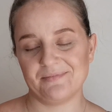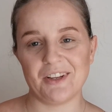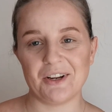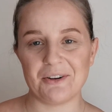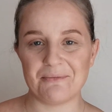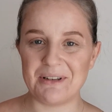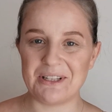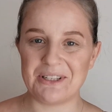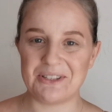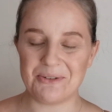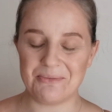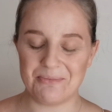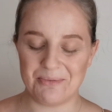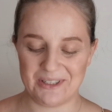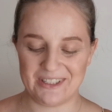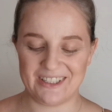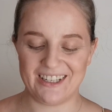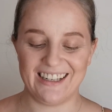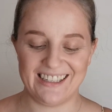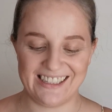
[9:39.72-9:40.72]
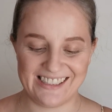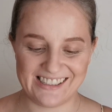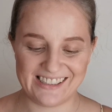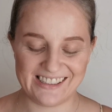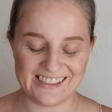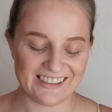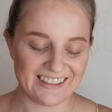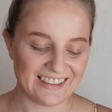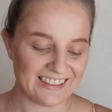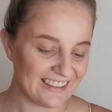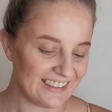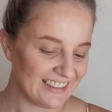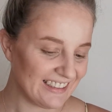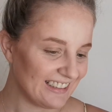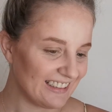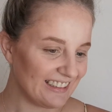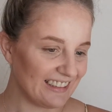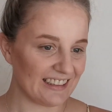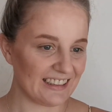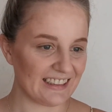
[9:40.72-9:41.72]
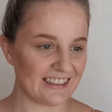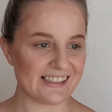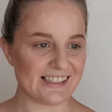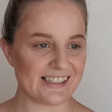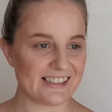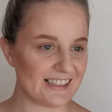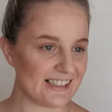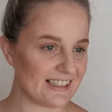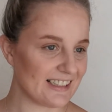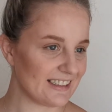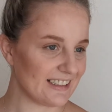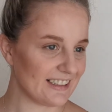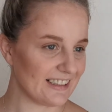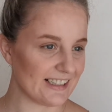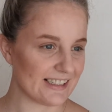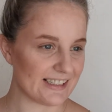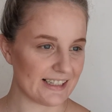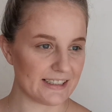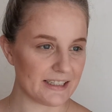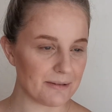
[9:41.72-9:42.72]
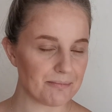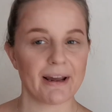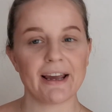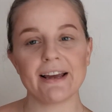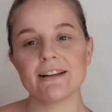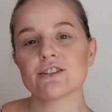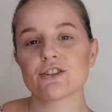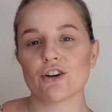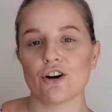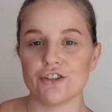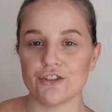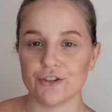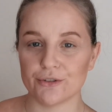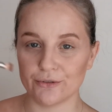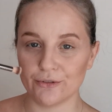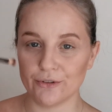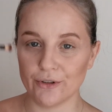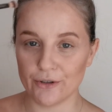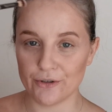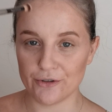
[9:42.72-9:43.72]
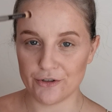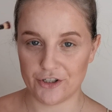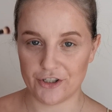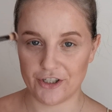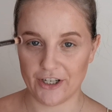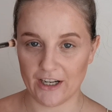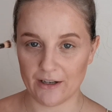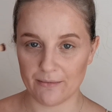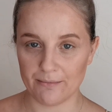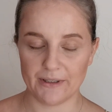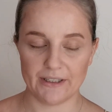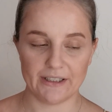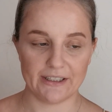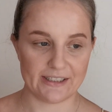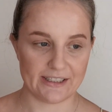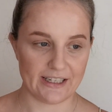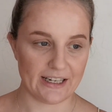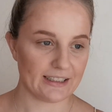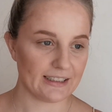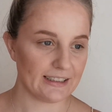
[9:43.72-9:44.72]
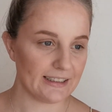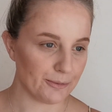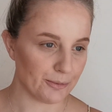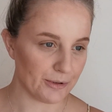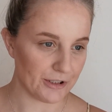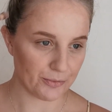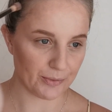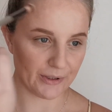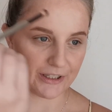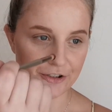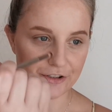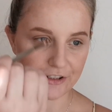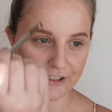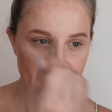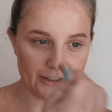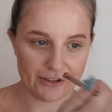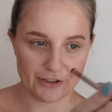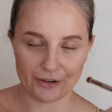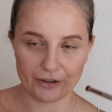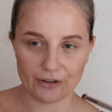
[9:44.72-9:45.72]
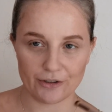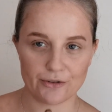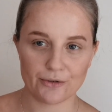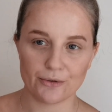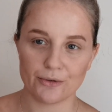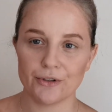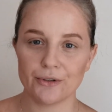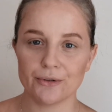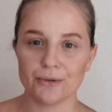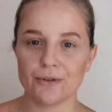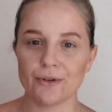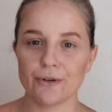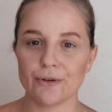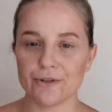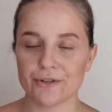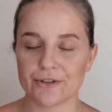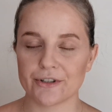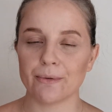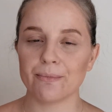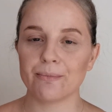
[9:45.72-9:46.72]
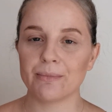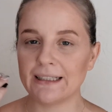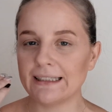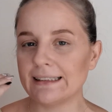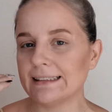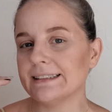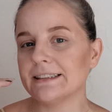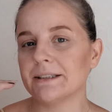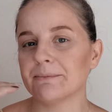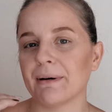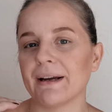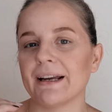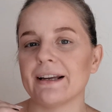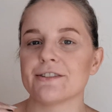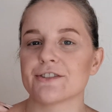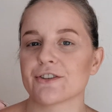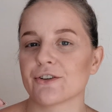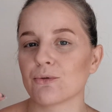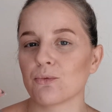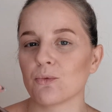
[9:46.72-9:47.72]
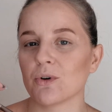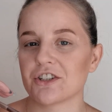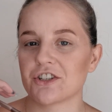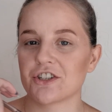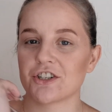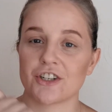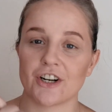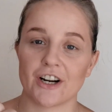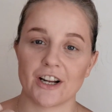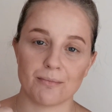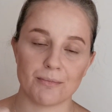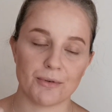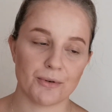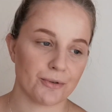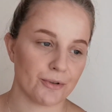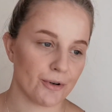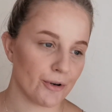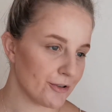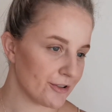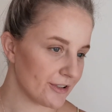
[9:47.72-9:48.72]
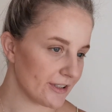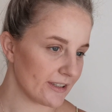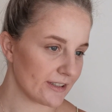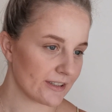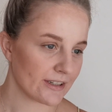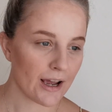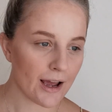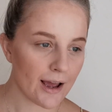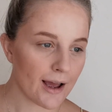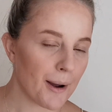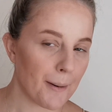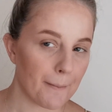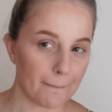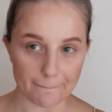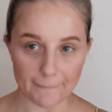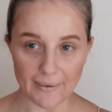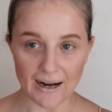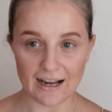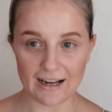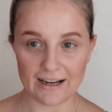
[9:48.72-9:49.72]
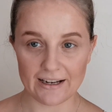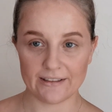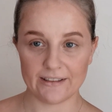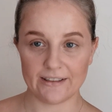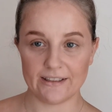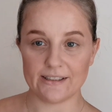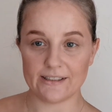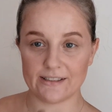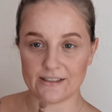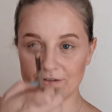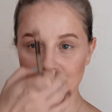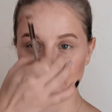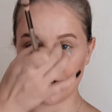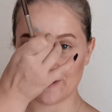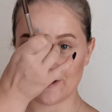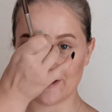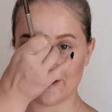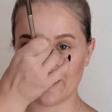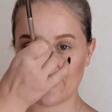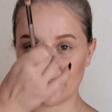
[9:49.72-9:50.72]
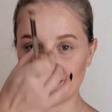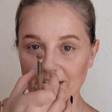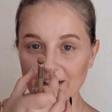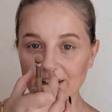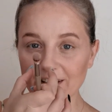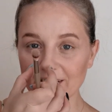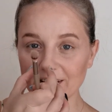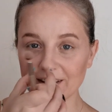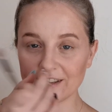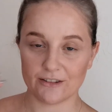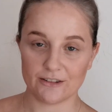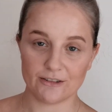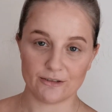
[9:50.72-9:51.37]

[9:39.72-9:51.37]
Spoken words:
don't be too precise. Because the thing is, it depends on your nose shape. Exactly which way you need to contour your nose completely depends on what shape your nose is. Mine isn't very thick